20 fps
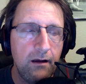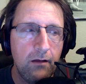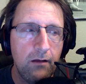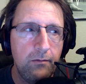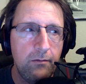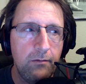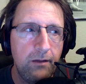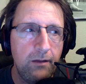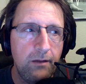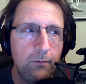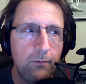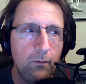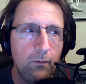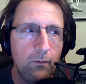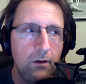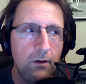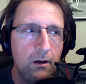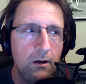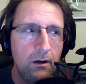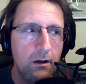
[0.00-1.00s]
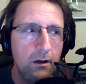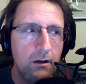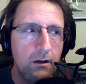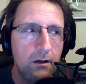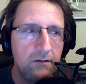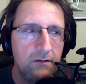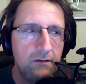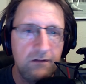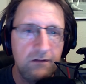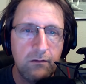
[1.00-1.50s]
people
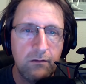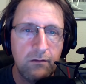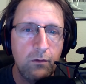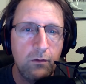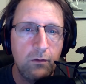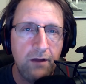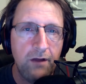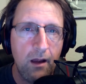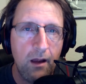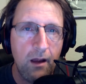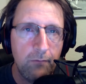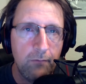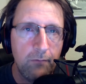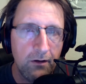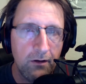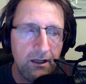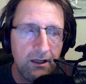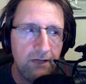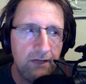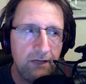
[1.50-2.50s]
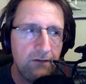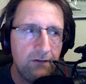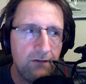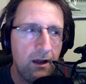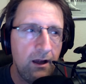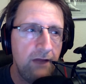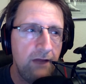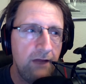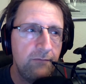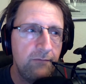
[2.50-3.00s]
just would not believe. I
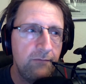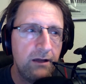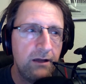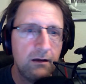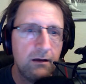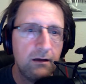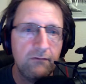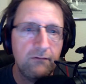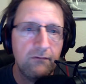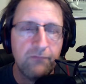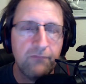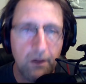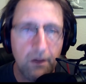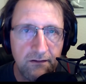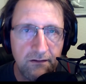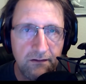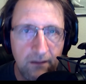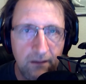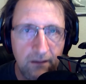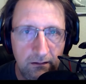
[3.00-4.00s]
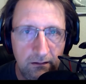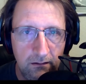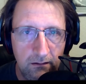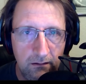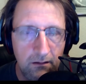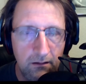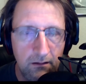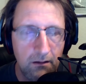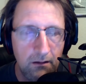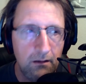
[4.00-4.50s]
have been confronted
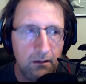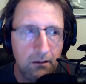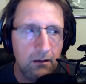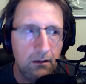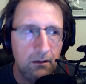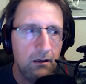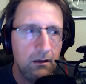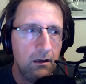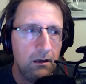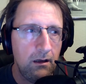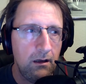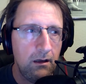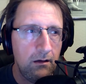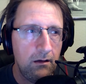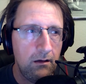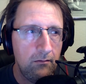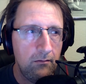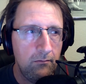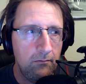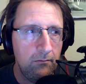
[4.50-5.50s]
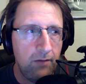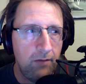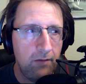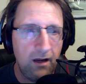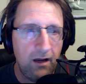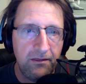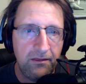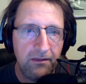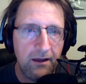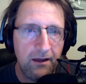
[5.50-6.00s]
by
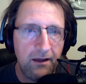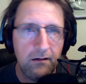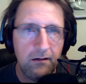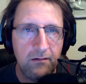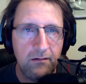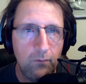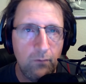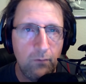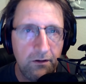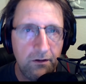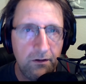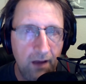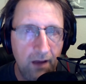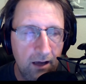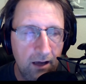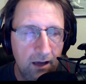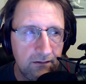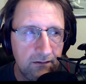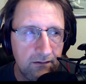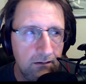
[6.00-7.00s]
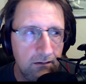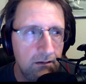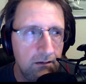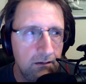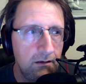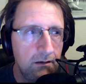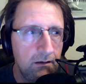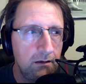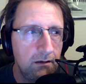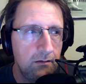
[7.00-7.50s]
things you would not
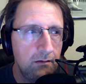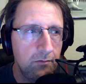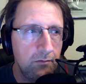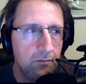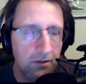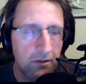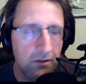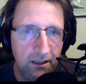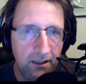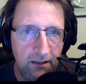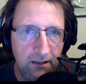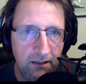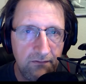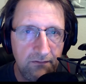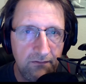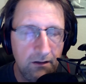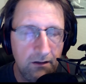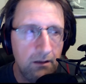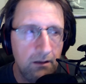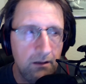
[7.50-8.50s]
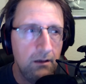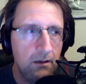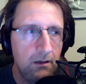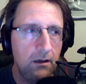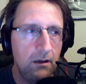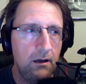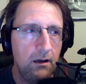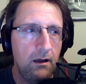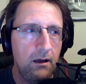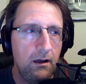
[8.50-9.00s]
believe.
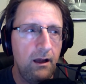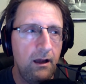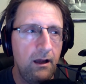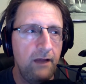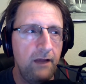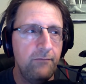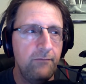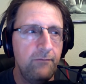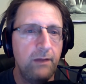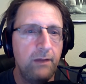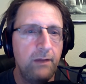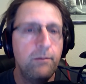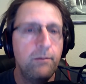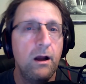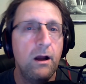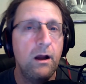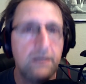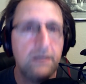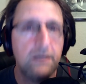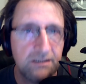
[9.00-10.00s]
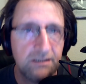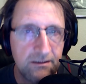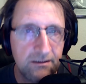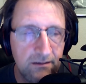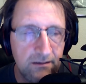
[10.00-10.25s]
I have been punished